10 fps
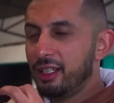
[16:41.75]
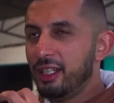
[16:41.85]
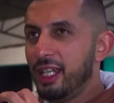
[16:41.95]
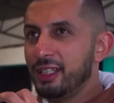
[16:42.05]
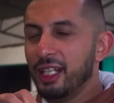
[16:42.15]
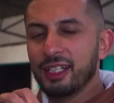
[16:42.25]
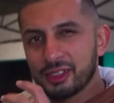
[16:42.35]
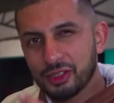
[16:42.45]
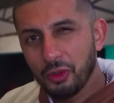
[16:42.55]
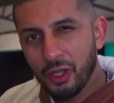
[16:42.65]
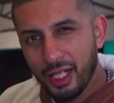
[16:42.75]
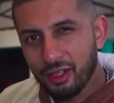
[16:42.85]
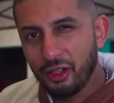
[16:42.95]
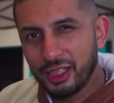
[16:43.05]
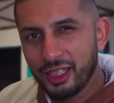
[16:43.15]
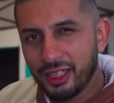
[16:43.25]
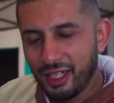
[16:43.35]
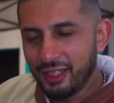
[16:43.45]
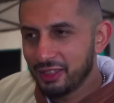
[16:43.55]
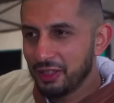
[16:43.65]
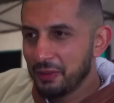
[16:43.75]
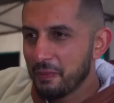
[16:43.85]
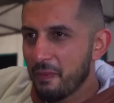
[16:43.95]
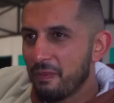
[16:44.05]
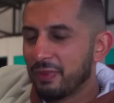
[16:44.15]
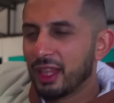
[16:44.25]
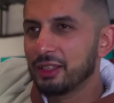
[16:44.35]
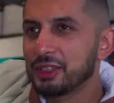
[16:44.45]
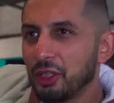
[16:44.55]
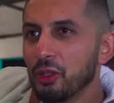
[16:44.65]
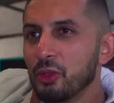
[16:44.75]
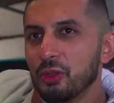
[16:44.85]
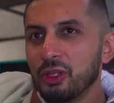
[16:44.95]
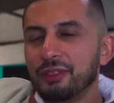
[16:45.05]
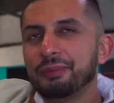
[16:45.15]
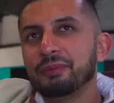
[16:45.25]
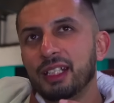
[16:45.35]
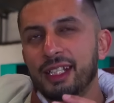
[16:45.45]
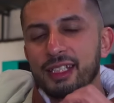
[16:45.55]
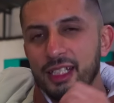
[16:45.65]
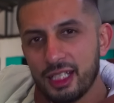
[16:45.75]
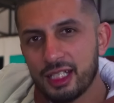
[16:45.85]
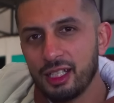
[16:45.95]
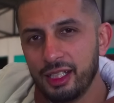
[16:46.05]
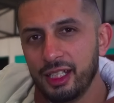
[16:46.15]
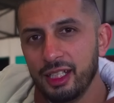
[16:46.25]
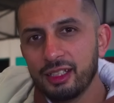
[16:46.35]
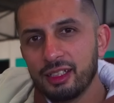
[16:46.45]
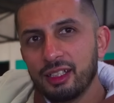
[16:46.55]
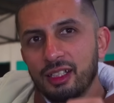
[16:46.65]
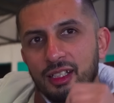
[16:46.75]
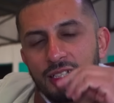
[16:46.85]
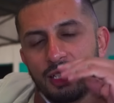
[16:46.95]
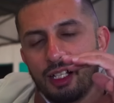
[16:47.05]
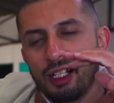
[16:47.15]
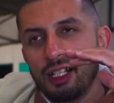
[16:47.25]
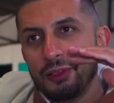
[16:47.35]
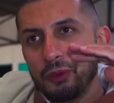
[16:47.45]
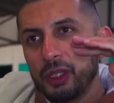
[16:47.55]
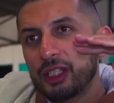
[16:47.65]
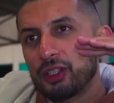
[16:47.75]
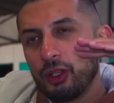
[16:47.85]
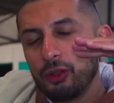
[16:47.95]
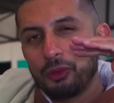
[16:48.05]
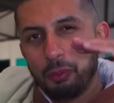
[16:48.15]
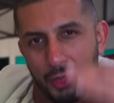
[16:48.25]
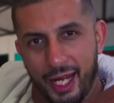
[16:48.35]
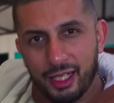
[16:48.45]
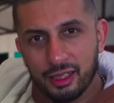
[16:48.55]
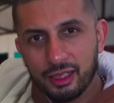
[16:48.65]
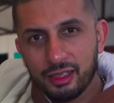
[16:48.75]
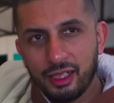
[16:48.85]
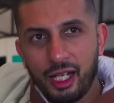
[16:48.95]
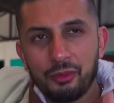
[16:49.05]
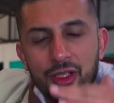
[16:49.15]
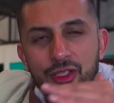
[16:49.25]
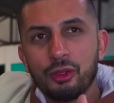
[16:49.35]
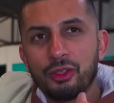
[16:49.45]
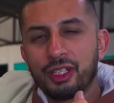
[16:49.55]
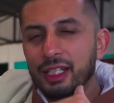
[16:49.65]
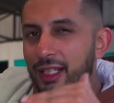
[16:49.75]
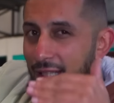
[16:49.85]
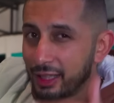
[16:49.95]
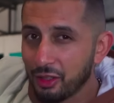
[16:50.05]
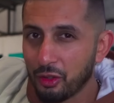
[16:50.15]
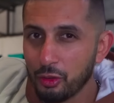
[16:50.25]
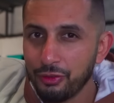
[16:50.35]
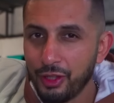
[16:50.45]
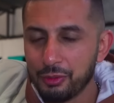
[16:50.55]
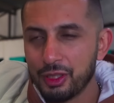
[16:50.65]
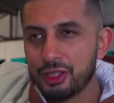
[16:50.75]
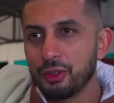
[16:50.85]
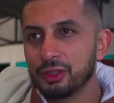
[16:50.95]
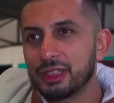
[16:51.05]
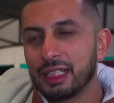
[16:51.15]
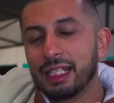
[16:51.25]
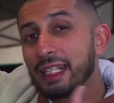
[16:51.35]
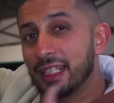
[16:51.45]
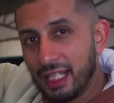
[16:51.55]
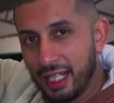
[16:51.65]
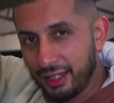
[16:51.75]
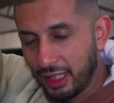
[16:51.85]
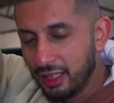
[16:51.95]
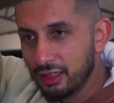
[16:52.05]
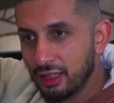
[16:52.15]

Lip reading: And it's so ironic, right? So initially we chose black and we chose the green roof and we chose the green leather,